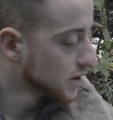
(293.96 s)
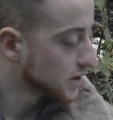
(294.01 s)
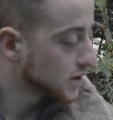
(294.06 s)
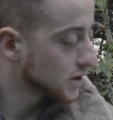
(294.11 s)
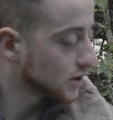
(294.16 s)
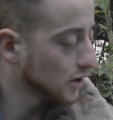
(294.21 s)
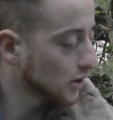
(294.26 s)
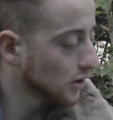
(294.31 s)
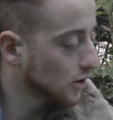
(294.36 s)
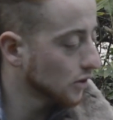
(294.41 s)

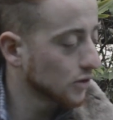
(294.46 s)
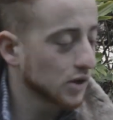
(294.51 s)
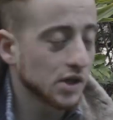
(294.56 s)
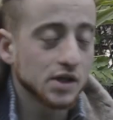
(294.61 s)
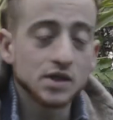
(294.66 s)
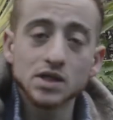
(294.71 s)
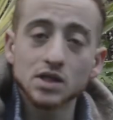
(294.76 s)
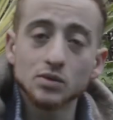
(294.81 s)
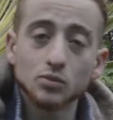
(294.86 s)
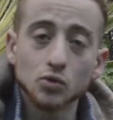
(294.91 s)
To go
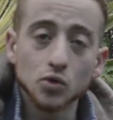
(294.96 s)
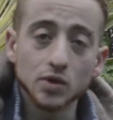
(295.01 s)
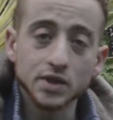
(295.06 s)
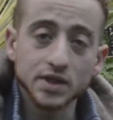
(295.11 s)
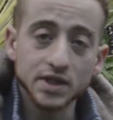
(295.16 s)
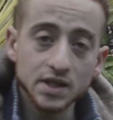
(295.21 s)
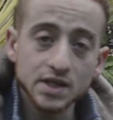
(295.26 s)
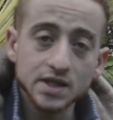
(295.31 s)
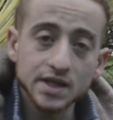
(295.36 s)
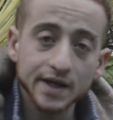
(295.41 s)
into more
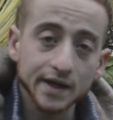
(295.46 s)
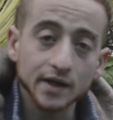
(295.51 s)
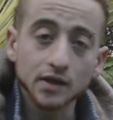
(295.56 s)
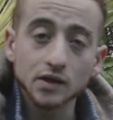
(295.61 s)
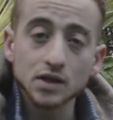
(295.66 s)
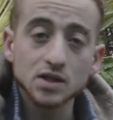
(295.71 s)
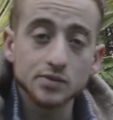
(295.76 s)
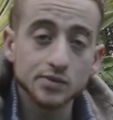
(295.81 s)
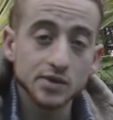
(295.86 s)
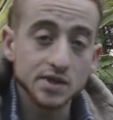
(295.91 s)

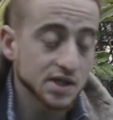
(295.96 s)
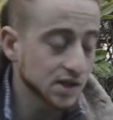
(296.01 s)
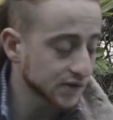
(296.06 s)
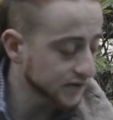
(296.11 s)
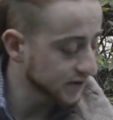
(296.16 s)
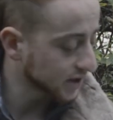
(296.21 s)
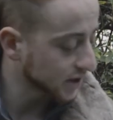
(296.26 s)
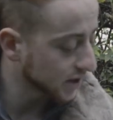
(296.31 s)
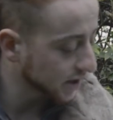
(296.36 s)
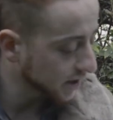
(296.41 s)
detail
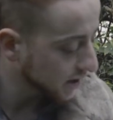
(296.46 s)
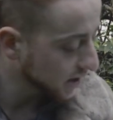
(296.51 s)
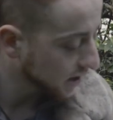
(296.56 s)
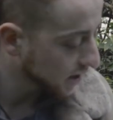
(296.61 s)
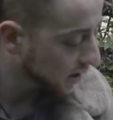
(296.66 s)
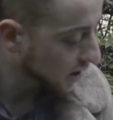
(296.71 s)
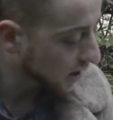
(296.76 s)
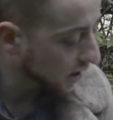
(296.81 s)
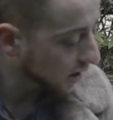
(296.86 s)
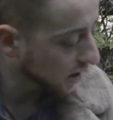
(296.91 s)
specifically
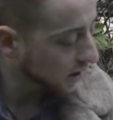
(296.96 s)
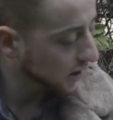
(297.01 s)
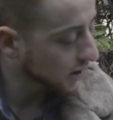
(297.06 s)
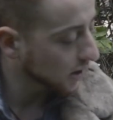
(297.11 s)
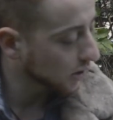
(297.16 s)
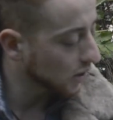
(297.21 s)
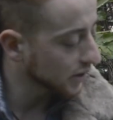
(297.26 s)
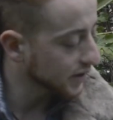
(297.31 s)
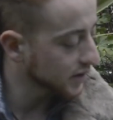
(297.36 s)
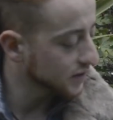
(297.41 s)

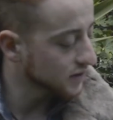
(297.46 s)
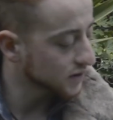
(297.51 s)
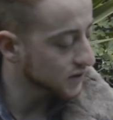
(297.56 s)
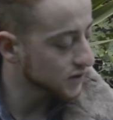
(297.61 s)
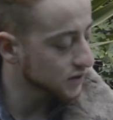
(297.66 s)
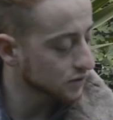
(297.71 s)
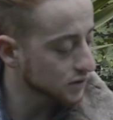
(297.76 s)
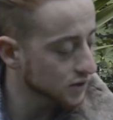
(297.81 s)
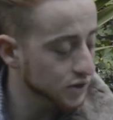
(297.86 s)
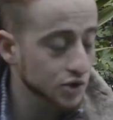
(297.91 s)

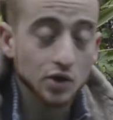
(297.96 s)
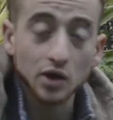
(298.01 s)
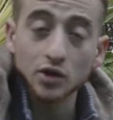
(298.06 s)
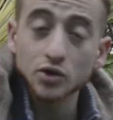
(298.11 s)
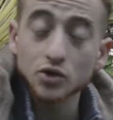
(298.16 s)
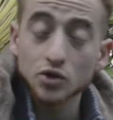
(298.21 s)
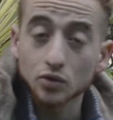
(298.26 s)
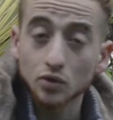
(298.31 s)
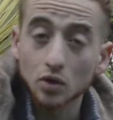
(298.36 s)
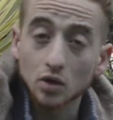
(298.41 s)
into the
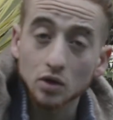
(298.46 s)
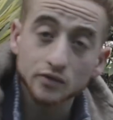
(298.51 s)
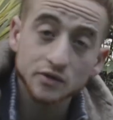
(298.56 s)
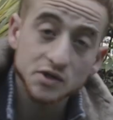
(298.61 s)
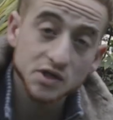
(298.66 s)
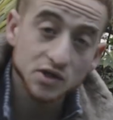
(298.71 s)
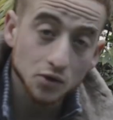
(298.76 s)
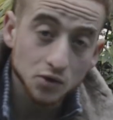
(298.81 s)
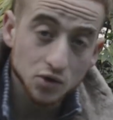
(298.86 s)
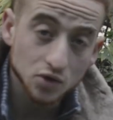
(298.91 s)
structure of
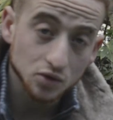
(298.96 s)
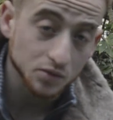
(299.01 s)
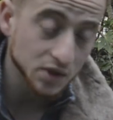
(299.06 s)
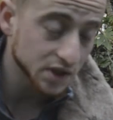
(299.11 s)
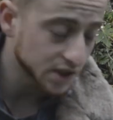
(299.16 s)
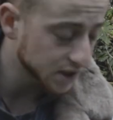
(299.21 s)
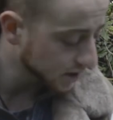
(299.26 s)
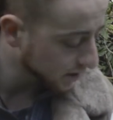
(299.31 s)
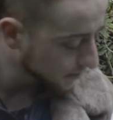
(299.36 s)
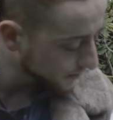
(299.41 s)
social
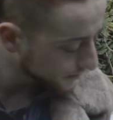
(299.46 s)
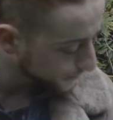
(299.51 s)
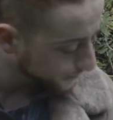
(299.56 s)
media,